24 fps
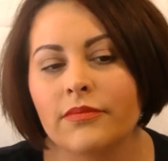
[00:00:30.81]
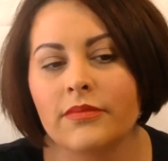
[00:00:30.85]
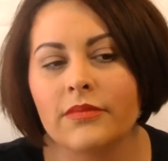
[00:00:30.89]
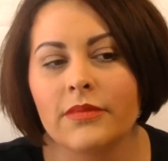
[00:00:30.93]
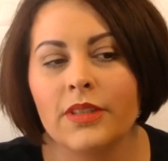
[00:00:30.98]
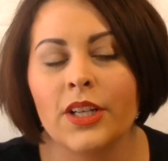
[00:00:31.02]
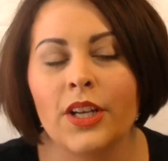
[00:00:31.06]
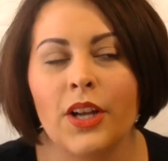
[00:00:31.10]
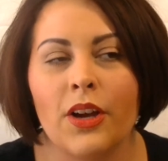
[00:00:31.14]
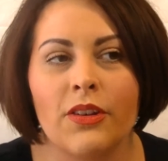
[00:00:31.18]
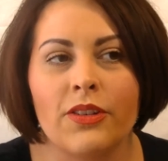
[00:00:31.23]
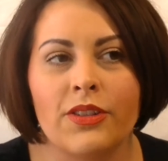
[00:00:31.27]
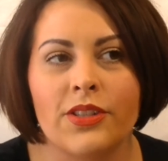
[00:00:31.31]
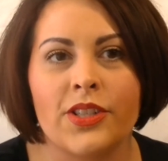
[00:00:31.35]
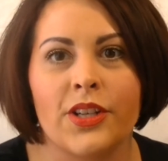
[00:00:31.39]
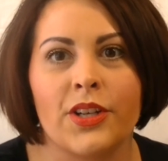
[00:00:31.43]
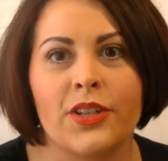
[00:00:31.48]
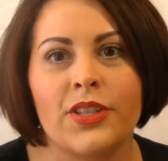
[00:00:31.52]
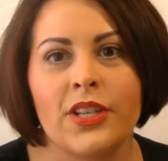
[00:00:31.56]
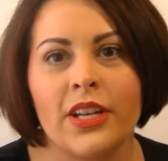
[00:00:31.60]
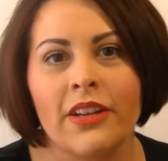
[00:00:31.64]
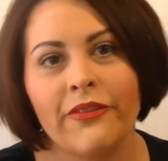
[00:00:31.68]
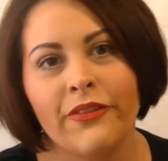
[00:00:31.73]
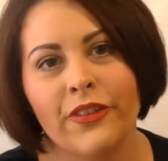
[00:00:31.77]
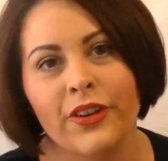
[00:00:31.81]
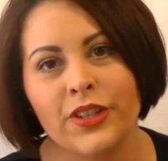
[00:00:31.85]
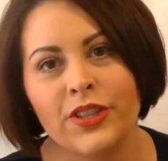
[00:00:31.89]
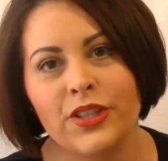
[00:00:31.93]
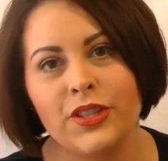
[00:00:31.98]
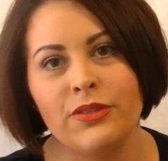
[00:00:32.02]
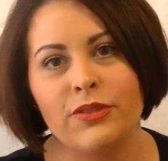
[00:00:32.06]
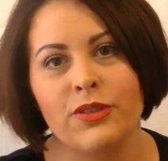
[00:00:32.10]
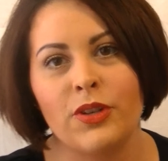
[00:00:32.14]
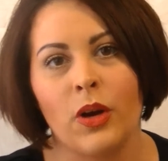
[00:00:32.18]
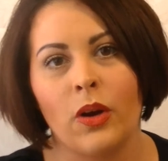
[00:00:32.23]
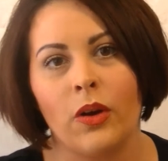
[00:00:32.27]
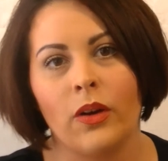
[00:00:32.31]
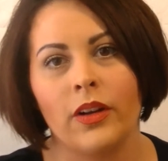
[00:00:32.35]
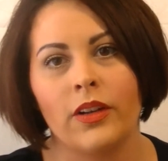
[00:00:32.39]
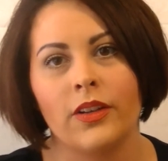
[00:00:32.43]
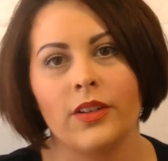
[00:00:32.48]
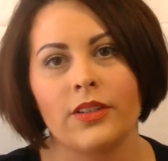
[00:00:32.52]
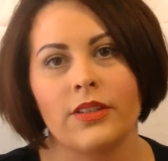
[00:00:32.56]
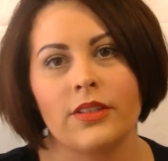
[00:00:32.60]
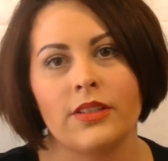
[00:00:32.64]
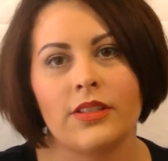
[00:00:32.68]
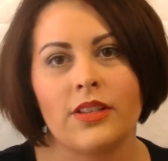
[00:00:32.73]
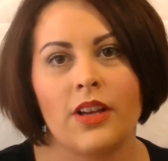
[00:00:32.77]
you know, searching for
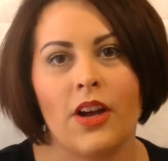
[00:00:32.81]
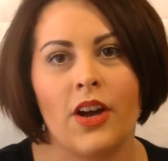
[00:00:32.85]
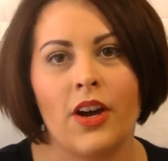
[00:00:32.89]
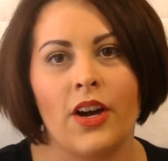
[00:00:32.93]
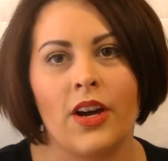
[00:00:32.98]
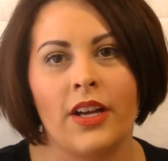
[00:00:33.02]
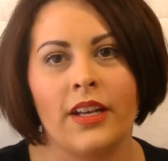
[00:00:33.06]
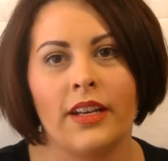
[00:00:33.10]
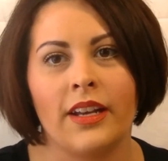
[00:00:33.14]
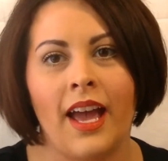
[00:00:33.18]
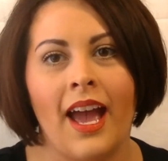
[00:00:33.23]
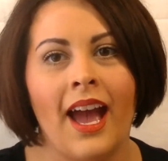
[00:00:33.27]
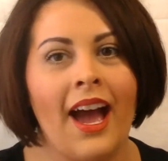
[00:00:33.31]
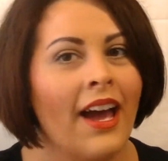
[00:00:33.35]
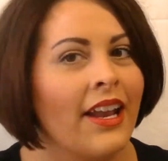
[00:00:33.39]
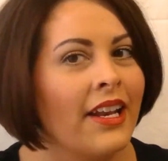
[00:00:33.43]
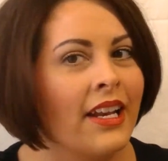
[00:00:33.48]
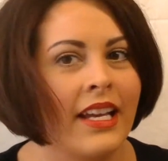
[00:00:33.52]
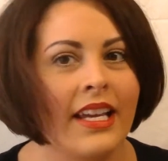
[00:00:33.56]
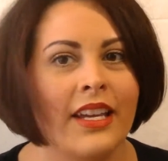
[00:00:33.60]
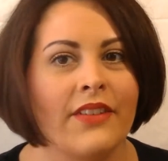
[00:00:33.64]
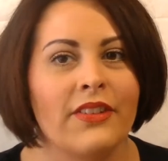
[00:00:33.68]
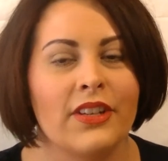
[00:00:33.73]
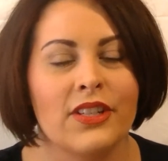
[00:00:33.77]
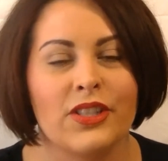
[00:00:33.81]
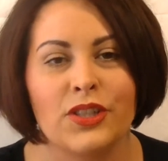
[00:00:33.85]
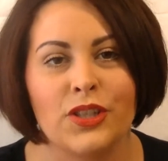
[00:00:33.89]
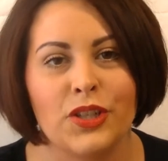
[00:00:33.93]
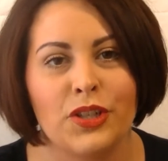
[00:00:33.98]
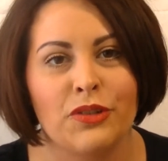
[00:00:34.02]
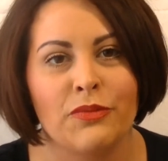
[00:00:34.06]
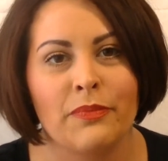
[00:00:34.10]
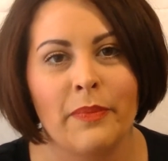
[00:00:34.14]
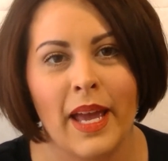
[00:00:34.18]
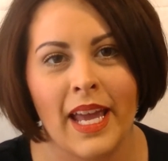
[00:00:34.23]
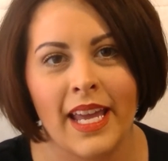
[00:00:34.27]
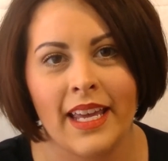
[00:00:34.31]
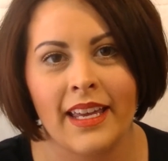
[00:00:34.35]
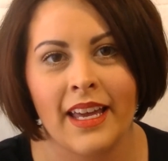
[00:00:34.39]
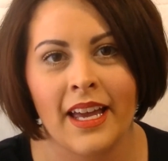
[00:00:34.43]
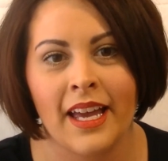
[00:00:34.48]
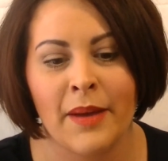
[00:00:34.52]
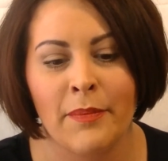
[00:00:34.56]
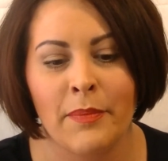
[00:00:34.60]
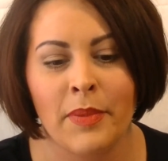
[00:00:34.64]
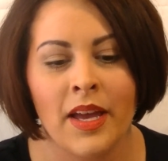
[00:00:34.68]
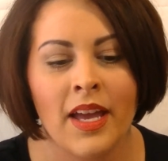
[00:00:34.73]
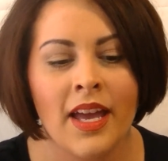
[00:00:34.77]
tutorials on how to even do
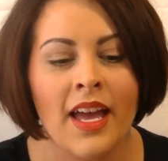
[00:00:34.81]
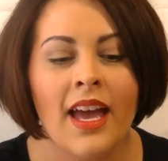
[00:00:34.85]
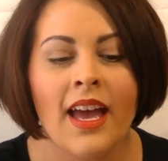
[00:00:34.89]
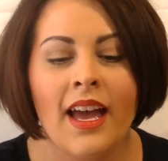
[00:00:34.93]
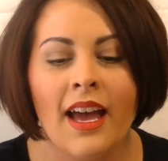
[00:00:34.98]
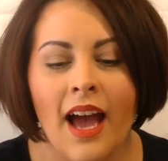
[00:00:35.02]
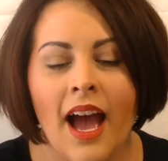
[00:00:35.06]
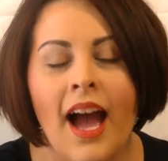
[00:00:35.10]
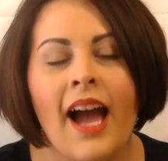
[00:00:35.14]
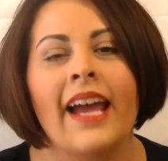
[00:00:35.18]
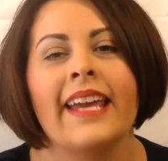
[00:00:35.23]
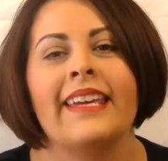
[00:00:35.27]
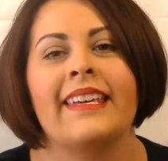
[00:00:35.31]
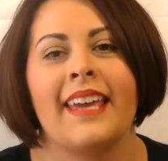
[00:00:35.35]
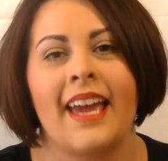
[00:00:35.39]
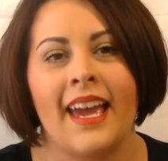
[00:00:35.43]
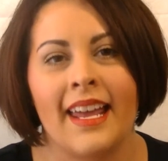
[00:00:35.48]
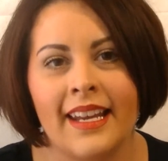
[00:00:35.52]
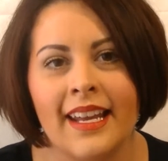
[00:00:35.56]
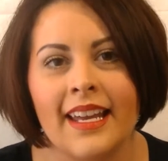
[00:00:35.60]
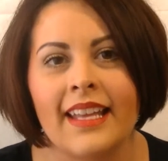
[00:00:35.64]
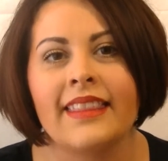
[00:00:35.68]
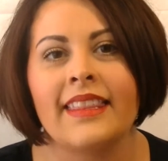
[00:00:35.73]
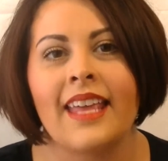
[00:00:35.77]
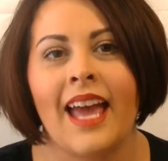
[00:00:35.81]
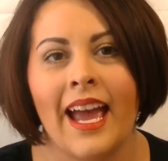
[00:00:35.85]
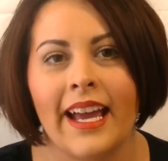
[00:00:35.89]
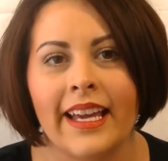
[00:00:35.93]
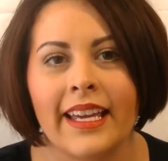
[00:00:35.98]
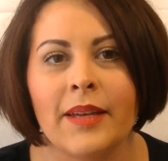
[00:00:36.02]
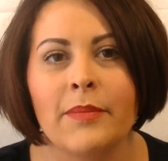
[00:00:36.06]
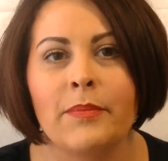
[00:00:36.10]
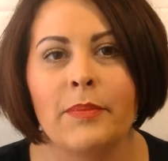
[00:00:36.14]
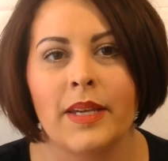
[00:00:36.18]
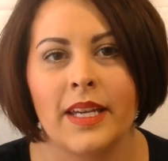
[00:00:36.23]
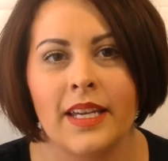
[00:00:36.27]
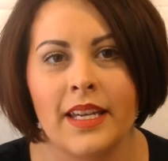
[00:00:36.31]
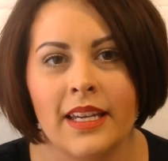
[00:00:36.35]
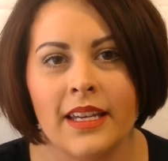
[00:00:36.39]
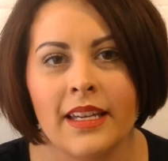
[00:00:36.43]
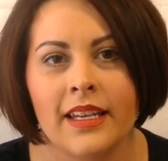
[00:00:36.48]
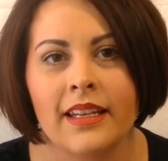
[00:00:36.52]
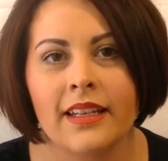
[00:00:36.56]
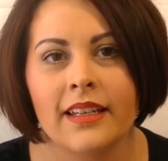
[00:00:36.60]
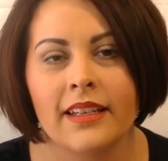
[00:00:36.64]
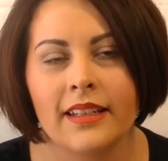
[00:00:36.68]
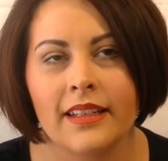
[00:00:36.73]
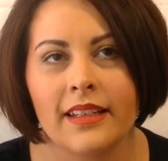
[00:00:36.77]
makeup, I get it. That can
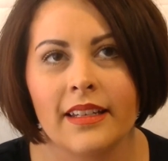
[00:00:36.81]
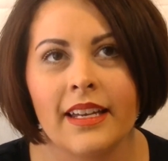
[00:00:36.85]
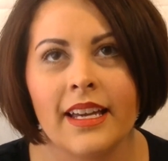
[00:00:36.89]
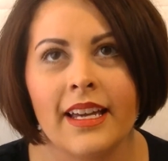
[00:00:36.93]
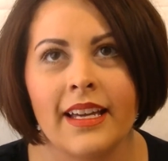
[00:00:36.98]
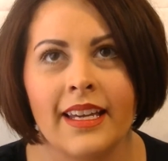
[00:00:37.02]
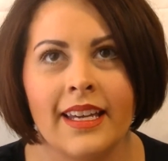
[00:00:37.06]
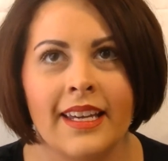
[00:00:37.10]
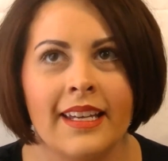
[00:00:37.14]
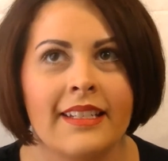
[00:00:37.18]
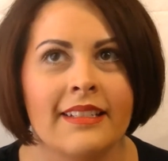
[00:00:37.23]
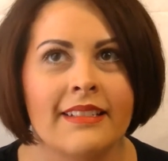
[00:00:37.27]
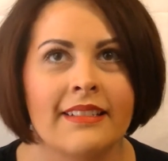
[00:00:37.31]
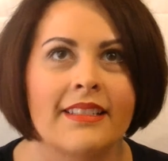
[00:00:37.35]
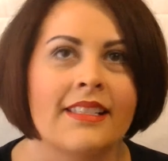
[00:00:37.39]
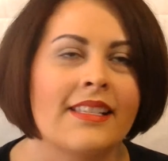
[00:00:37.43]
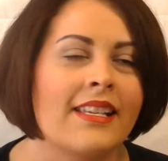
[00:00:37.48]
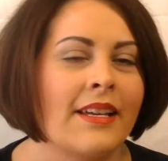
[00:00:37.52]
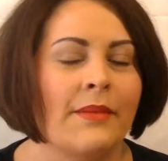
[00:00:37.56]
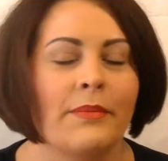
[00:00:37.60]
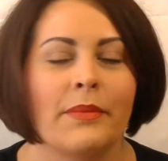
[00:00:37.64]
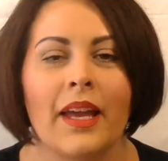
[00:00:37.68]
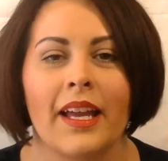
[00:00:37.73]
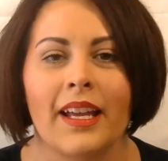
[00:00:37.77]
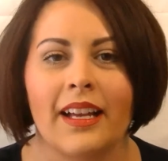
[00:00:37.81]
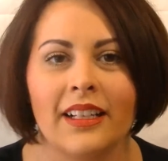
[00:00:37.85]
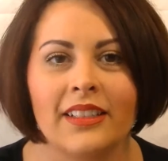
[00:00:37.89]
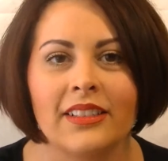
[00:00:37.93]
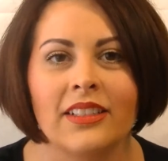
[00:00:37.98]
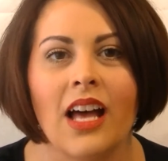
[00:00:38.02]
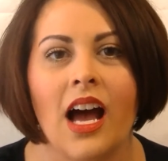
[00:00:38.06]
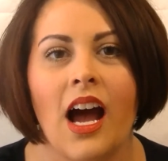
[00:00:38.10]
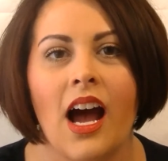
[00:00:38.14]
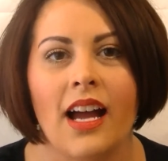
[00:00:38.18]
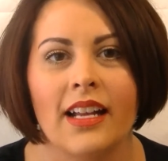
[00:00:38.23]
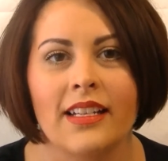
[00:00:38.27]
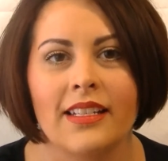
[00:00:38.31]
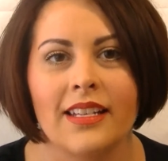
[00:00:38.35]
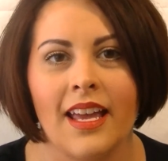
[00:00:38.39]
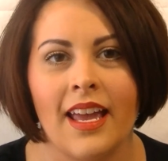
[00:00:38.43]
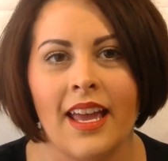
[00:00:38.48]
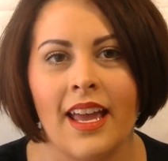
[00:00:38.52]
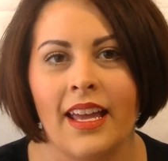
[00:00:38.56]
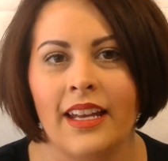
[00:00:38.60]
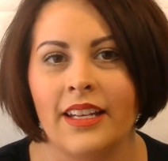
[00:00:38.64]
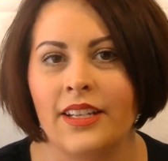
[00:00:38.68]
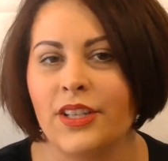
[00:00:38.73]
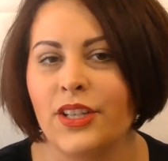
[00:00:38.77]
be, it can seem like a lot.
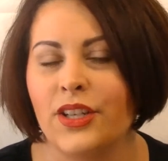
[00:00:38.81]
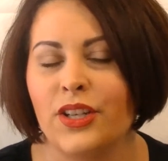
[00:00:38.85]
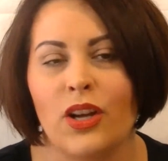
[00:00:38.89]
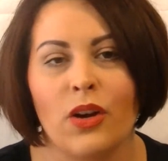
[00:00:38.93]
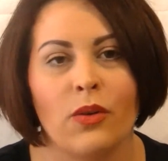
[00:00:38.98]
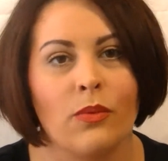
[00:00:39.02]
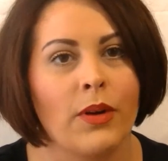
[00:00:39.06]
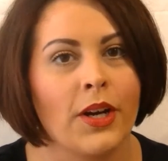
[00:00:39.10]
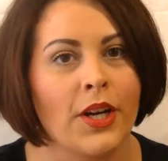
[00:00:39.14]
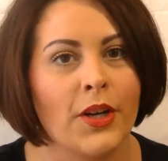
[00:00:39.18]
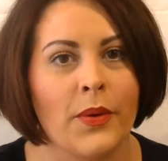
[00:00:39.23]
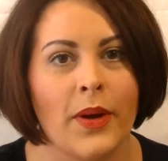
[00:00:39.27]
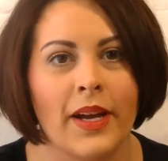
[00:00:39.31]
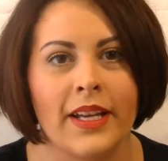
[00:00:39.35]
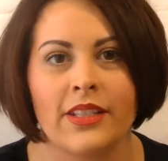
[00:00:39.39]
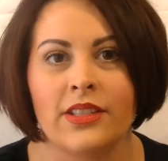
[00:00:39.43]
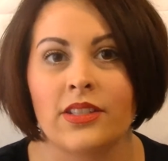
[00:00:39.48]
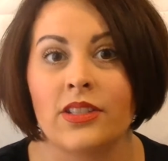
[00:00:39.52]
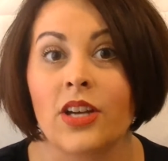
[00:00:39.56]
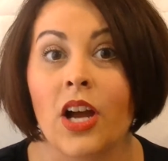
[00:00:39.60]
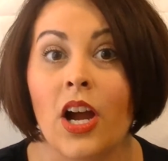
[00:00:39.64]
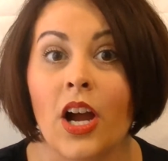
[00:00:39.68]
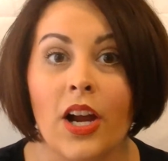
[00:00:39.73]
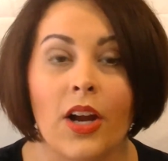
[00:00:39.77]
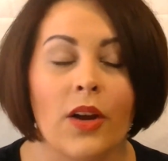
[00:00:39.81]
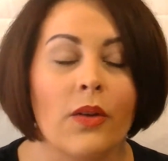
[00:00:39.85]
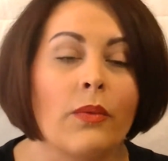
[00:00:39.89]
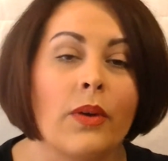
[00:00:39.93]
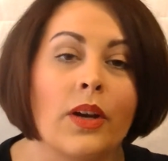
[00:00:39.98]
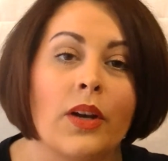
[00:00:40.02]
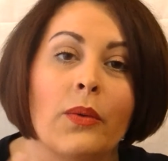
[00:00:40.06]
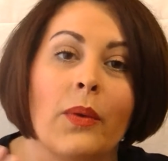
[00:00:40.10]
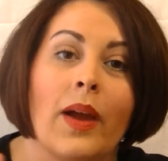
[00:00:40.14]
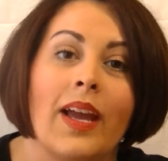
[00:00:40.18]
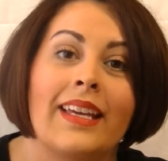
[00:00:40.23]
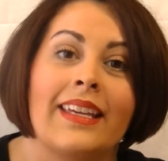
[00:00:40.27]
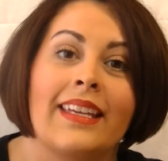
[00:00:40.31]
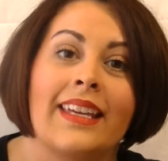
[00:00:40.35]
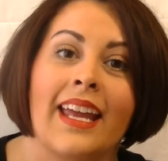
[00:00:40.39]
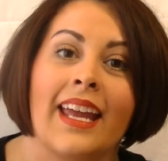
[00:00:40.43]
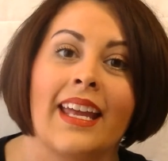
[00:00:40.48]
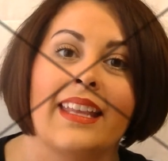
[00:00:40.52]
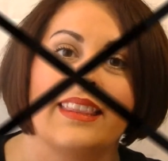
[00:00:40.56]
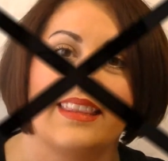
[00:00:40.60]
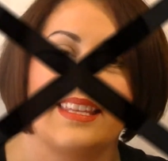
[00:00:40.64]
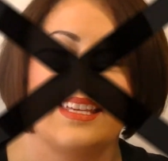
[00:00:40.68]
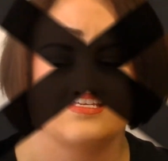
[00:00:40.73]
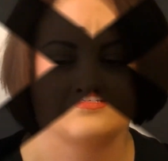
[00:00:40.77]
And, you know, where do I start? Where do I
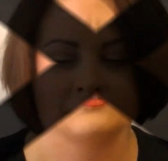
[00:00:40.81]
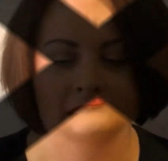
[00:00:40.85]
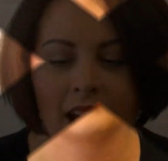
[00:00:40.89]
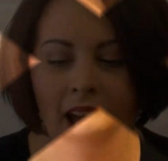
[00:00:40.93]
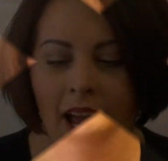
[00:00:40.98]
get these?